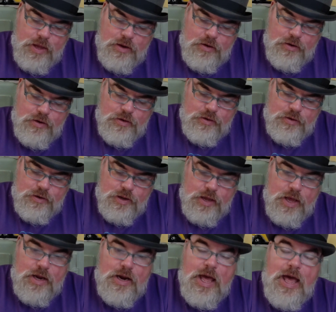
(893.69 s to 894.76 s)
better
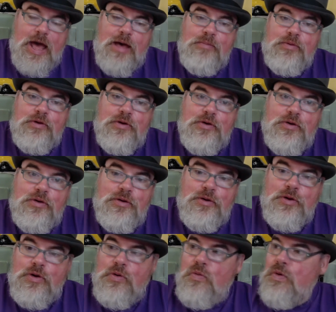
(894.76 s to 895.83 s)
and happier
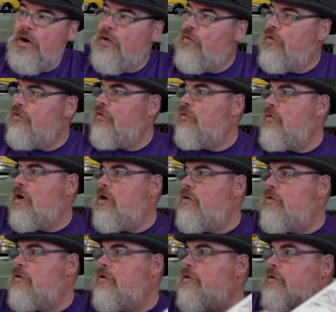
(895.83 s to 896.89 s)
when it was
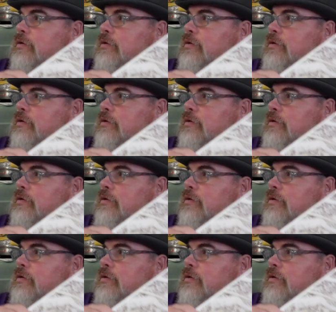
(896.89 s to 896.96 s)
around.